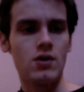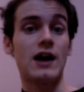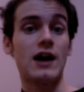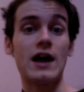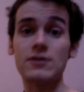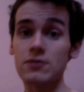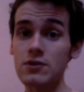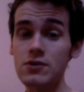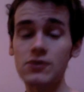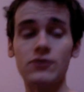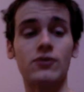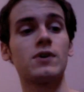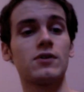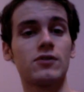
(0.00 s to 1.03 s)
And they're
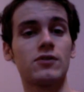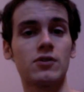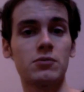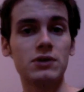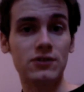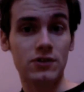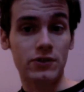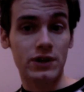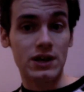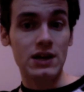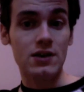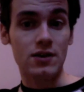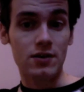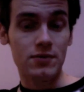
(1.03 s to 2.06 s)
useful. So what he's doing
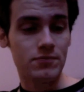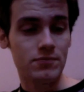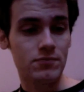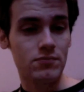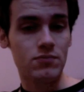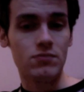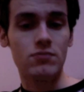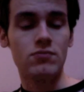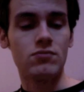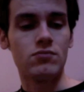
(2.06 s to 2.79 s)
here is